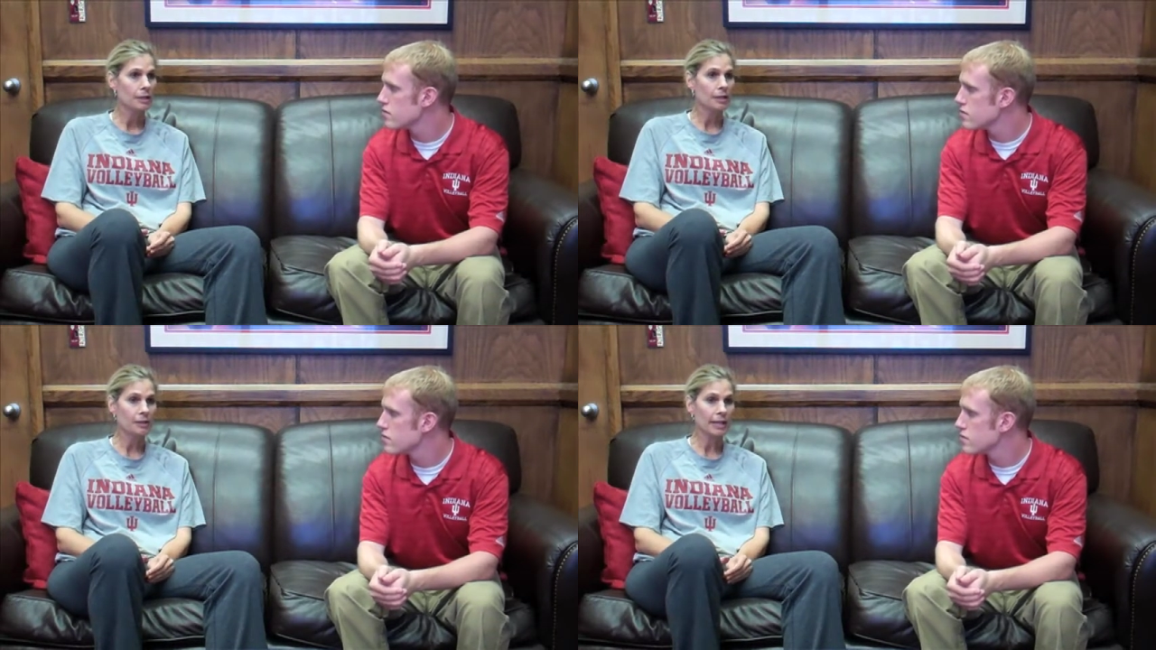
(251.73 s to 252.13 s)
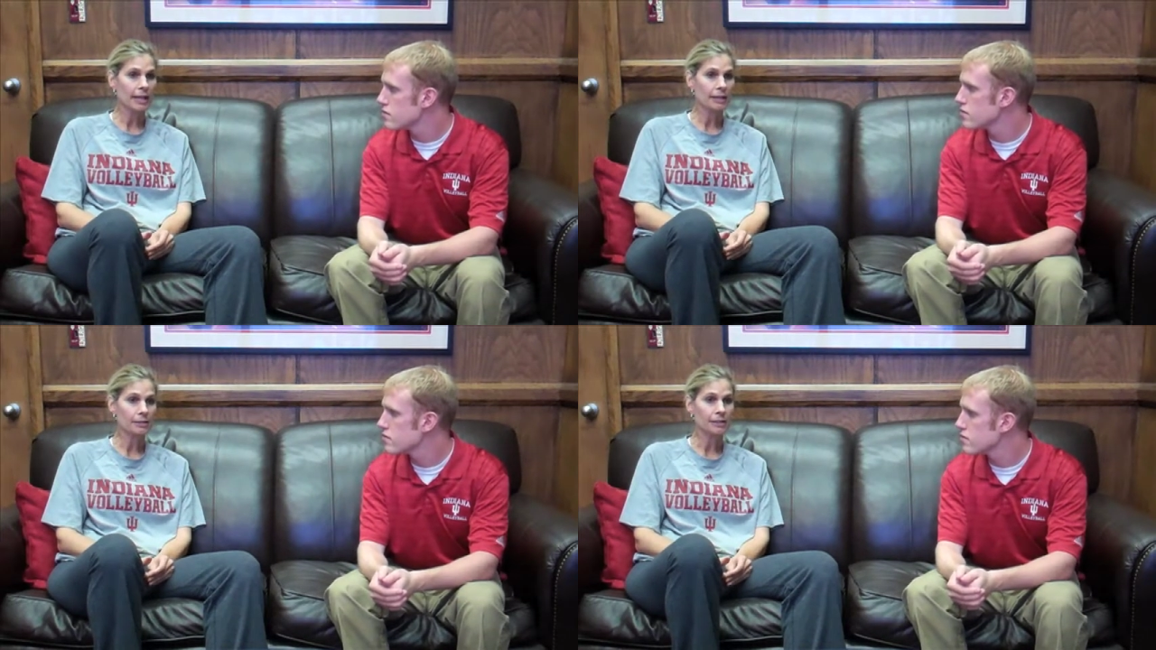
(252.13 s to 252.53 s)

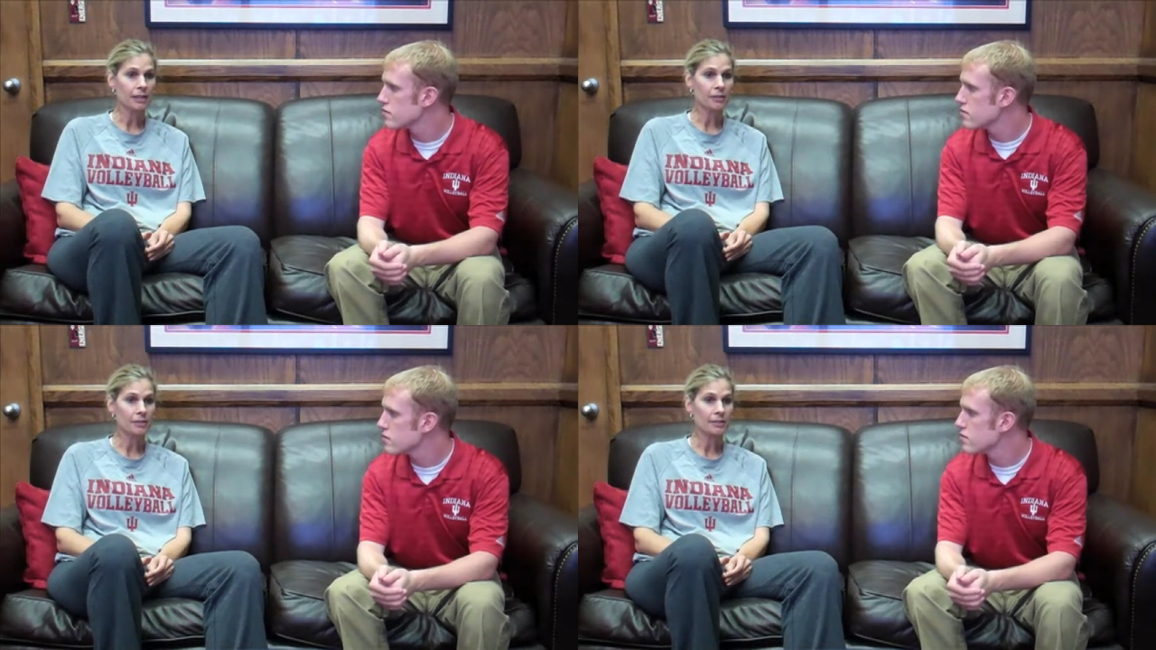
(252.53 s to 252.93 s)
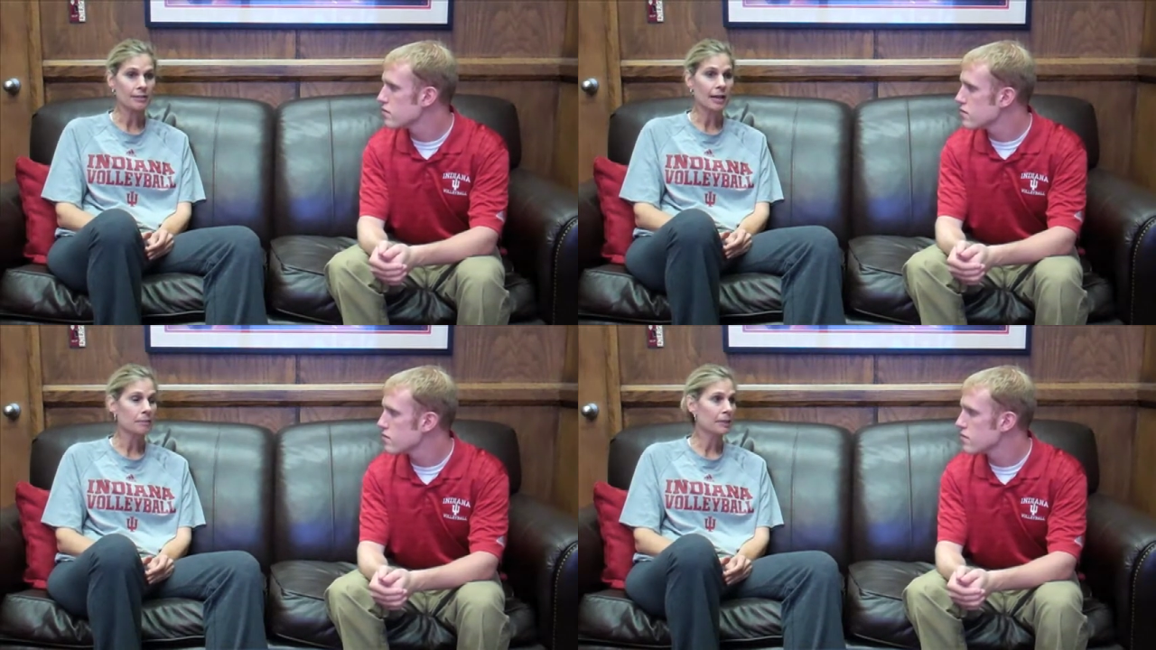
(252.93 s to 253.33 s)
Speaker 1: okay, you know, this
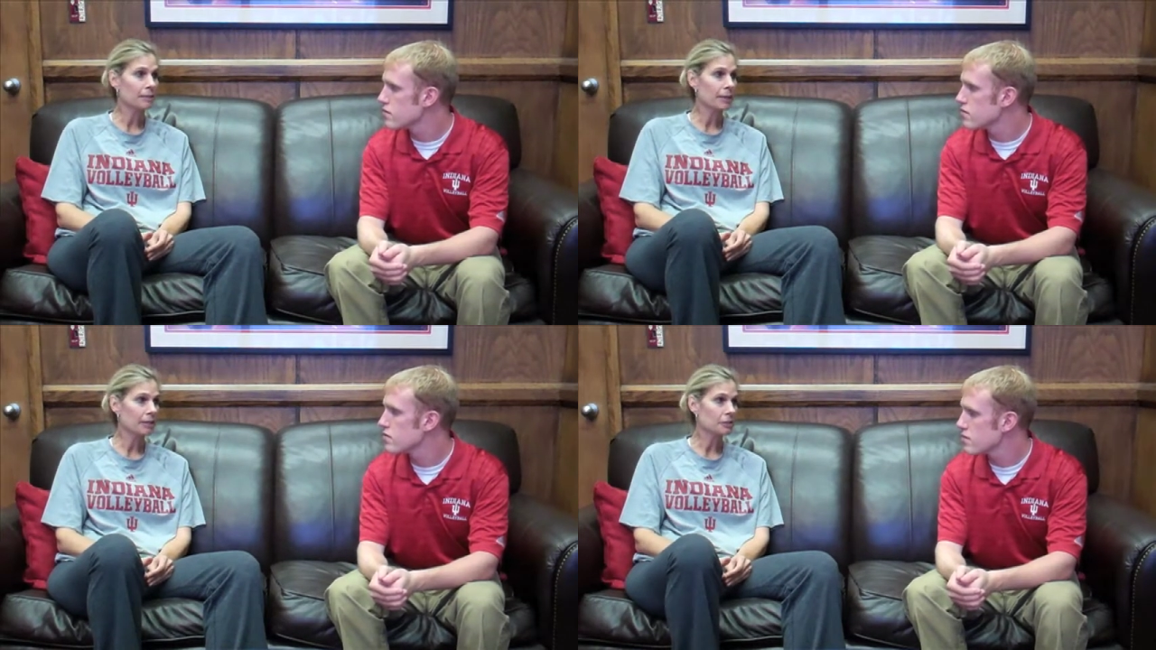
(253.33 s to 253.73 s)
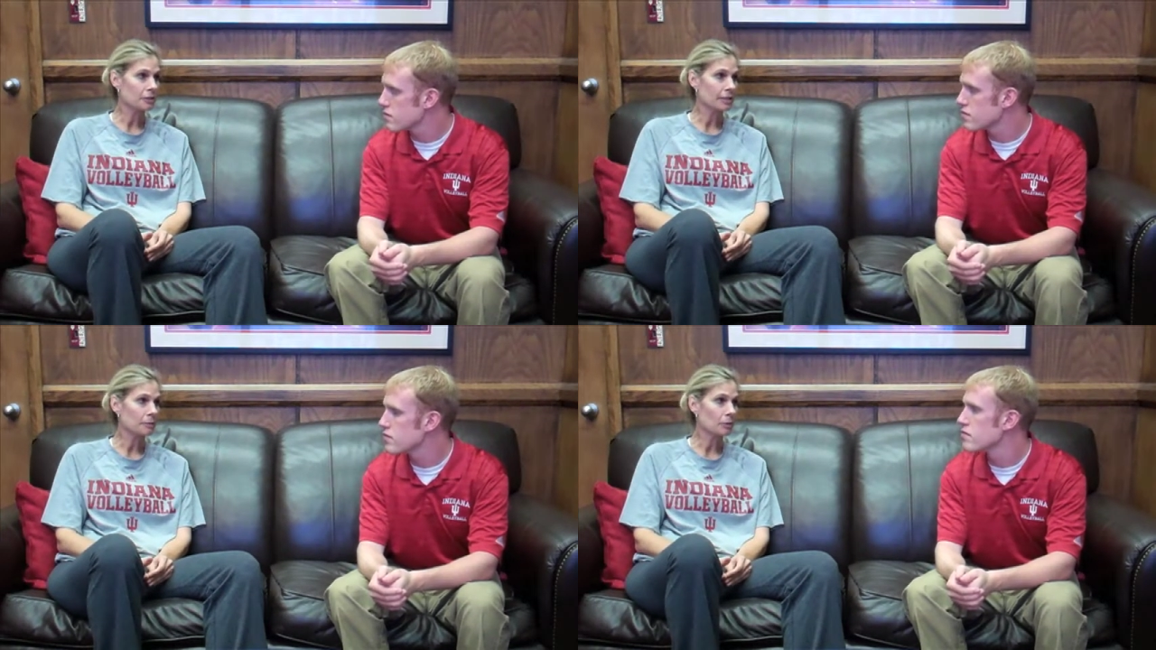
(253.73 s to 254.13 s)
is not
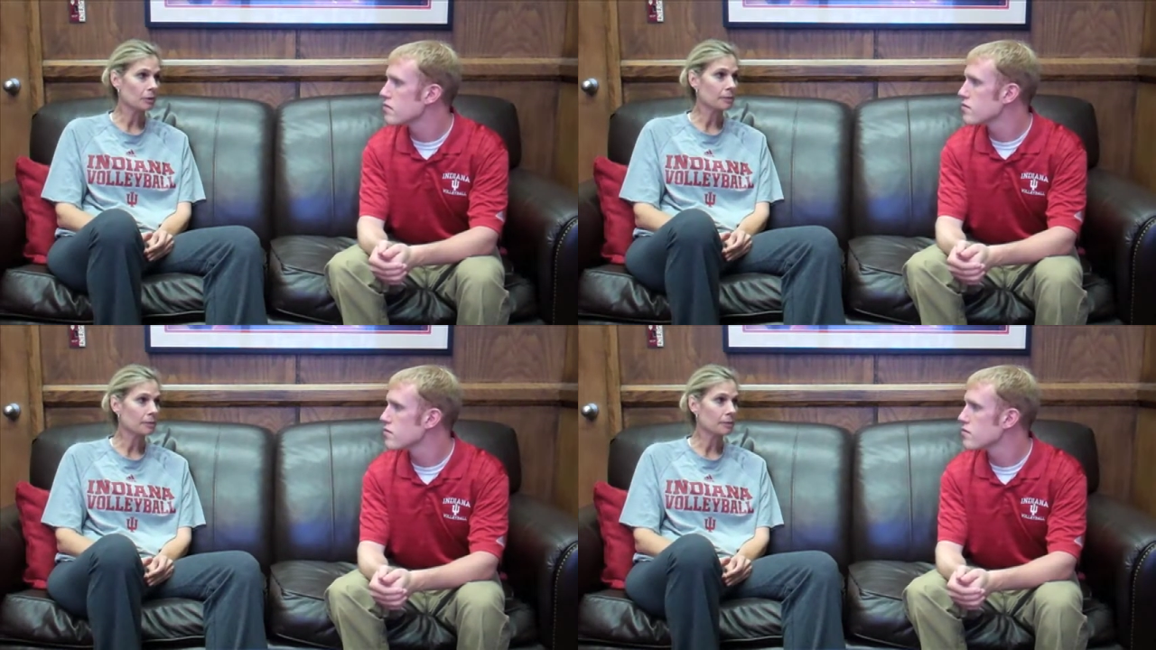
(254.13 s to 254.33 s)
mid-major anymore.